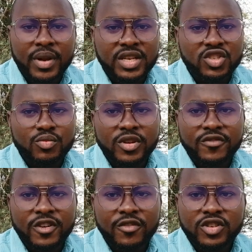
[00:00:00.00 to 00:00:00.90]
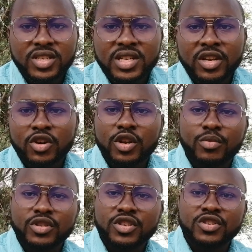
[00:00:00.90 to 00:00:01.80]
Please do me a favor, just click on
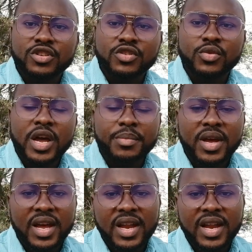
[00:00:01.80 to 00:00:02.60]
the button, subscribe,